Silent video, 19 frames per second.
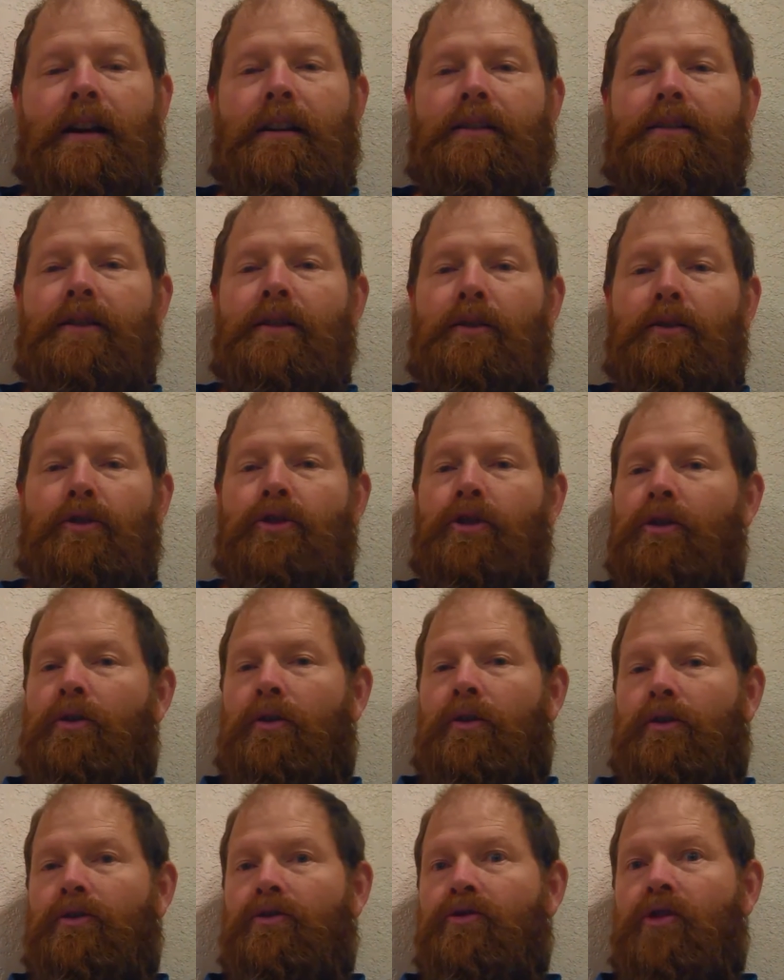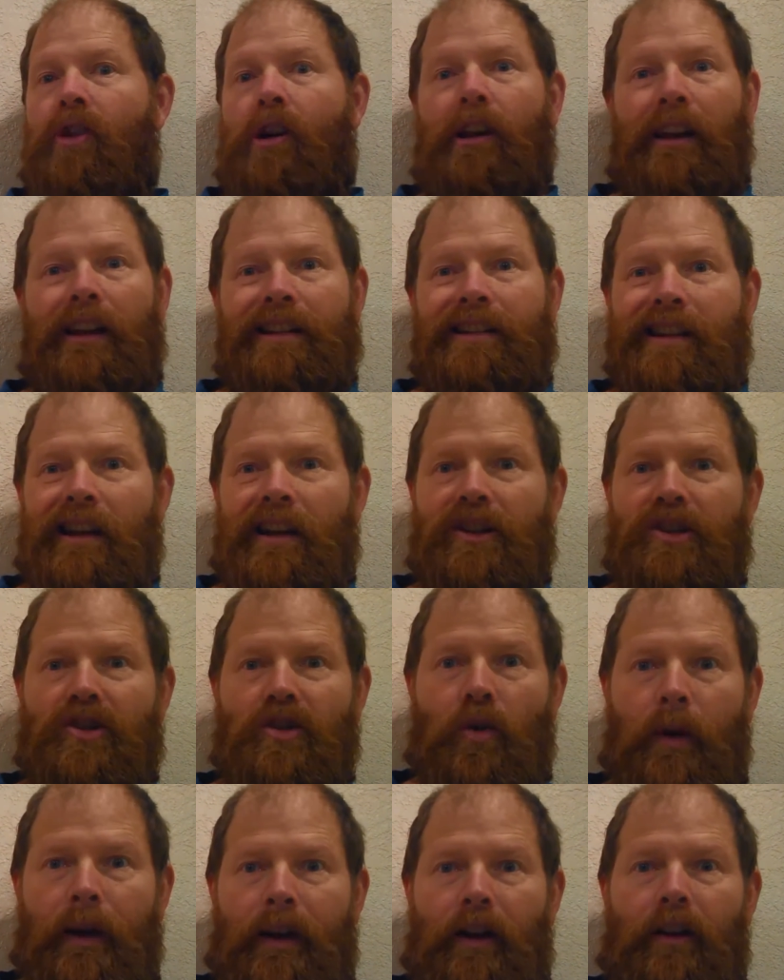solution, or strongly acidic
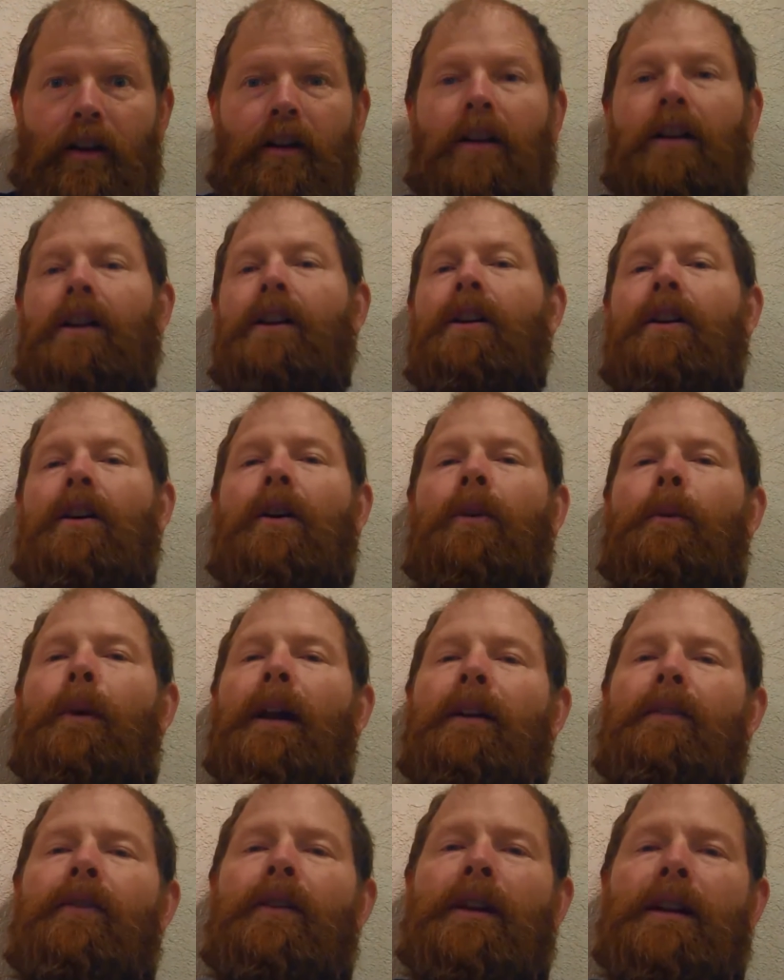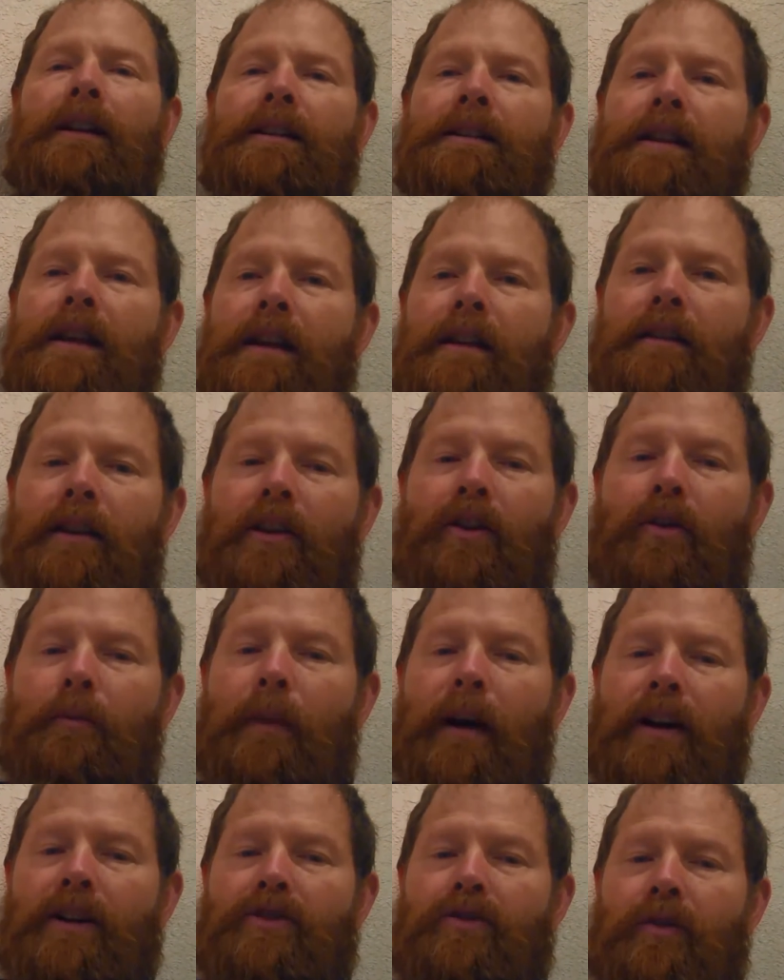soil, or whatever it is that you're
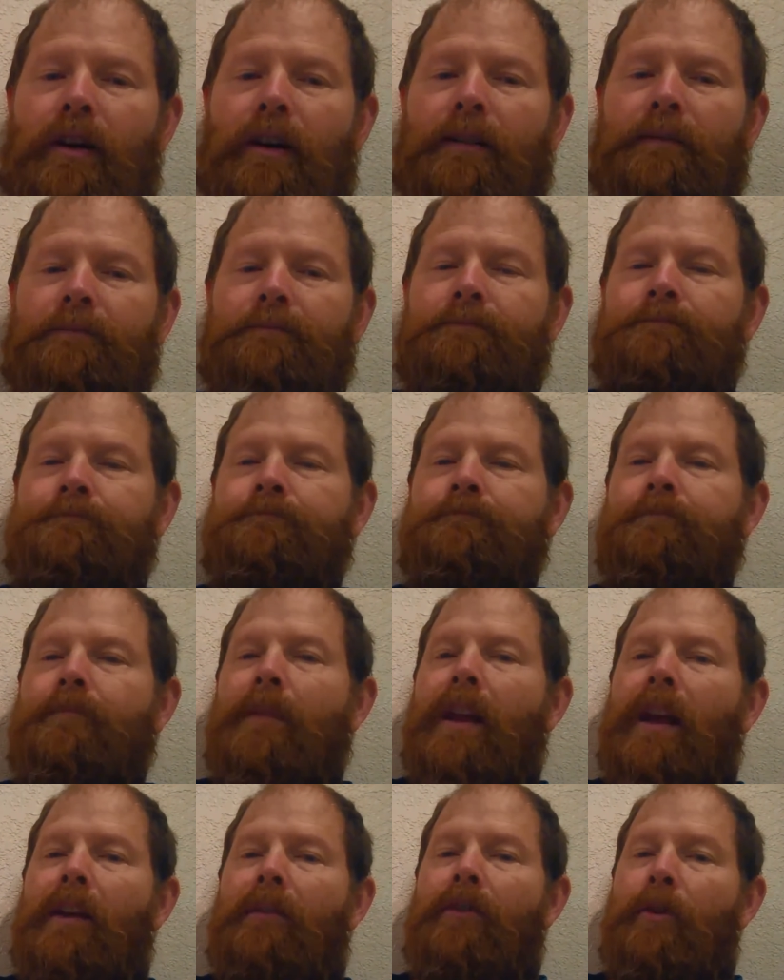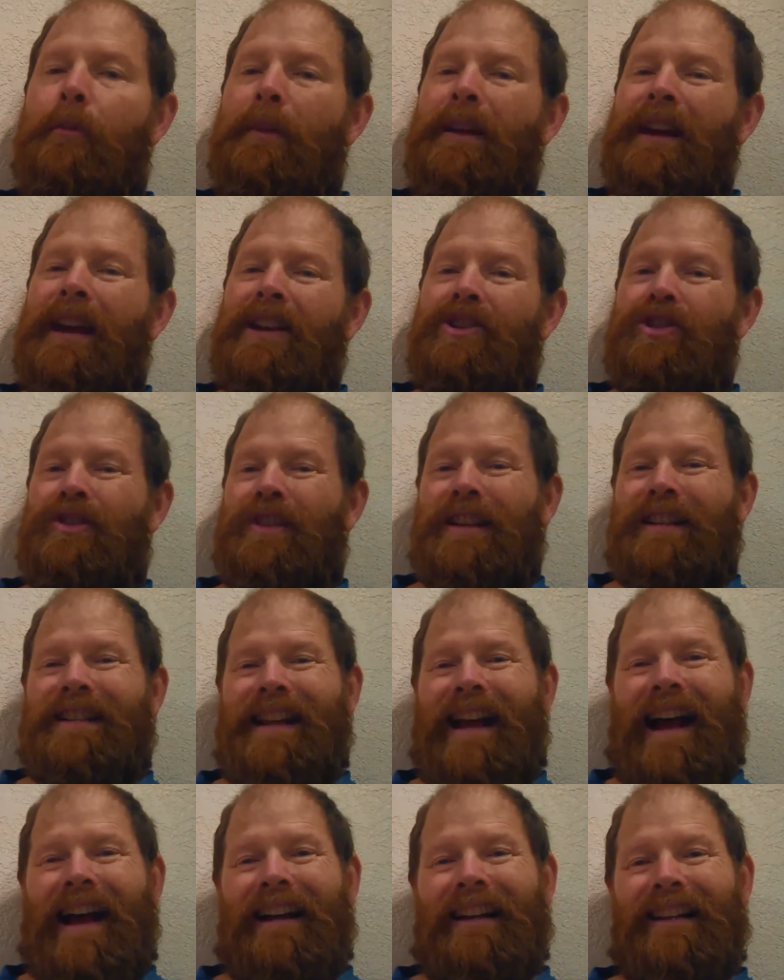measuring. If your pH is
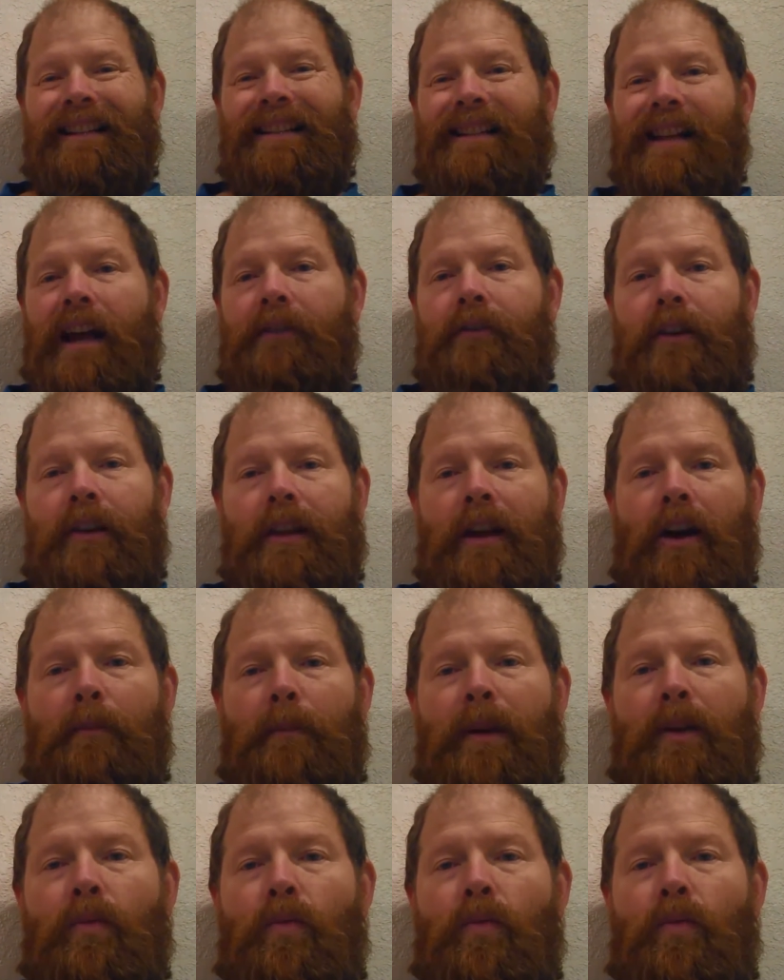exactly 7, that would be